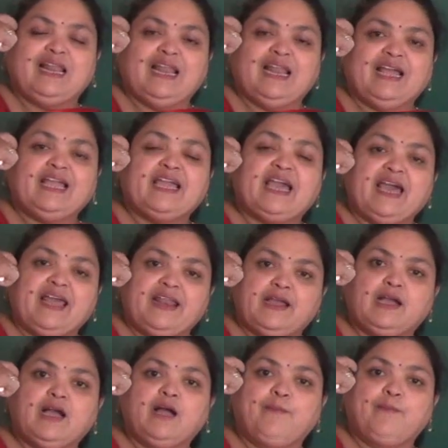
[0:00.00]
like
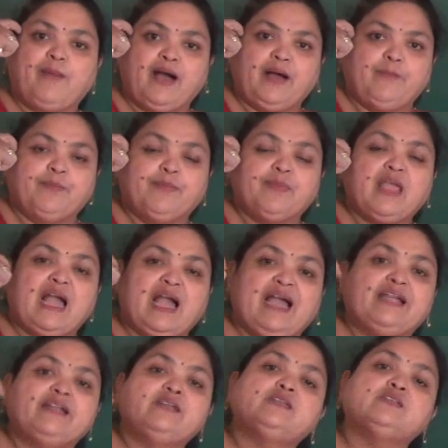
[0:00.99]
areca palm
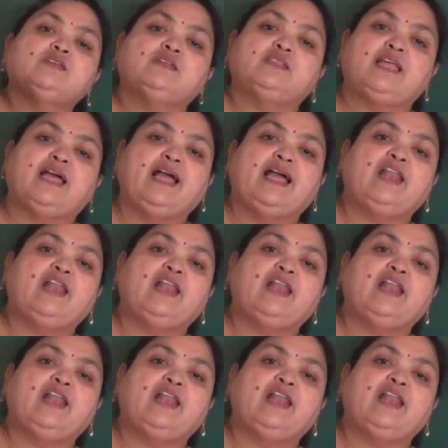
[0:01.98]
and the